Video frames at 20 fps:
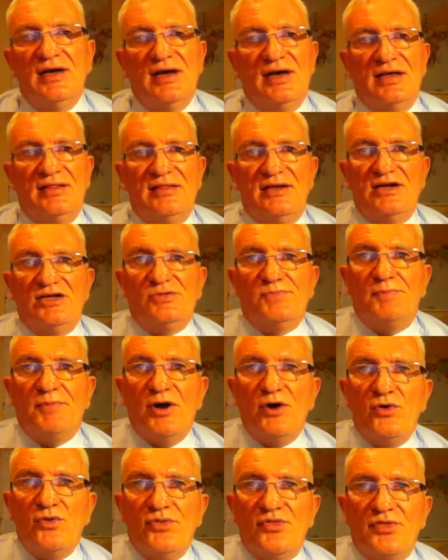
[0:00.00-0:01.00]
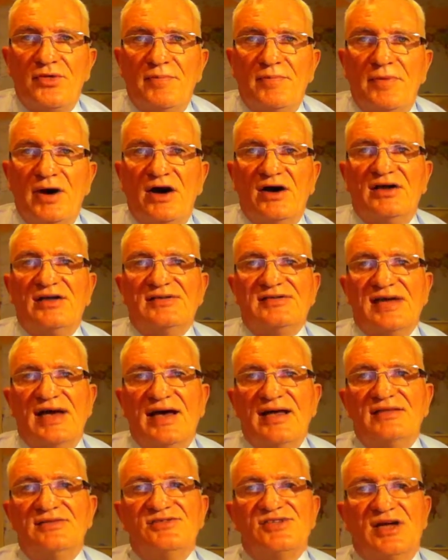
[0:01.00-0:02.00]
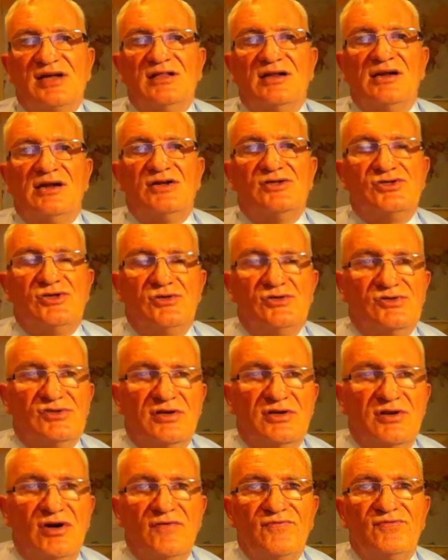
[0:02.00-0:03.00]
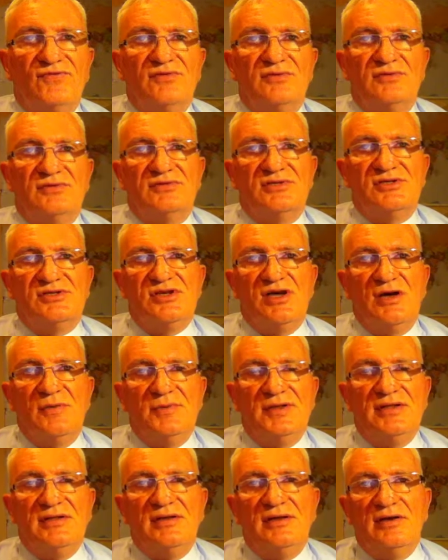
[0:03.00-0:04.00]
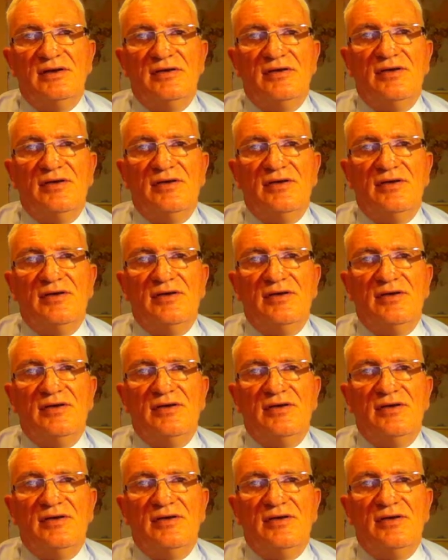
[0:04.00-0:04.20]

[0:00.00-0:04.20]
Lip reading: and that it's both market and technical issues that often determine,